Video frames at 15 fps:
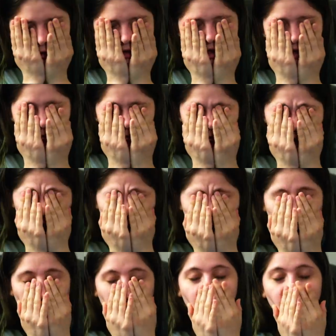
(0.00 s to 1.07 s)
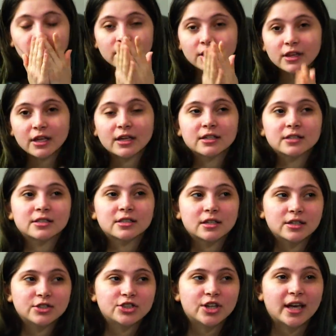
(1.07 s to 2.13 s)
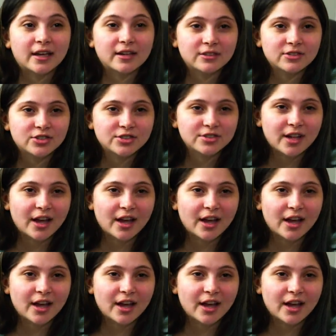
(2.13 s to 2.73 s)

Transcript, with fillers: I just feel like everything is gonna change